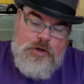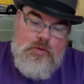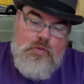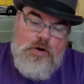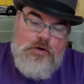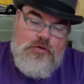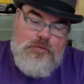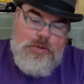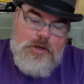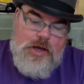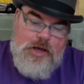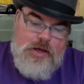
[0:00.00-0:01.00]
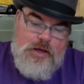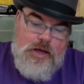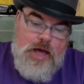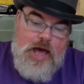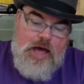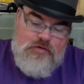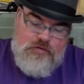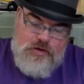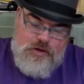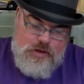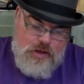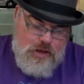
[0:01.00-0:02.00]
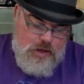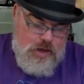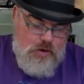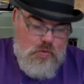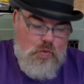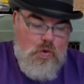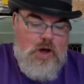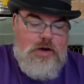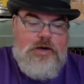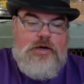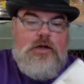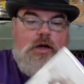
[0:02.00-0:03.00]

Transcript: It wanted to play. Actually, it wanted